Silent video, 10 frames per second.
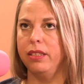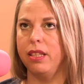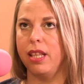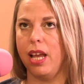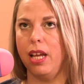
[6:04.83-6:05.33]

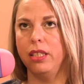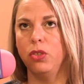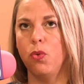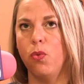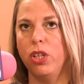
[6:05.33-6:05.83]
that
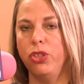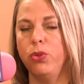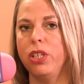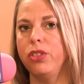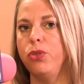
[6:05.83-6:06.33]
once you
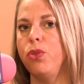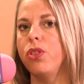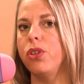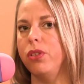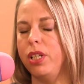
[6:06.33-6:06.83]
get to
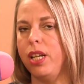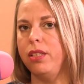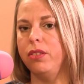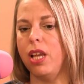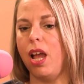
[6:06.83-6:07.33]
30
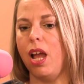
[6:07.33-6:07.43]
days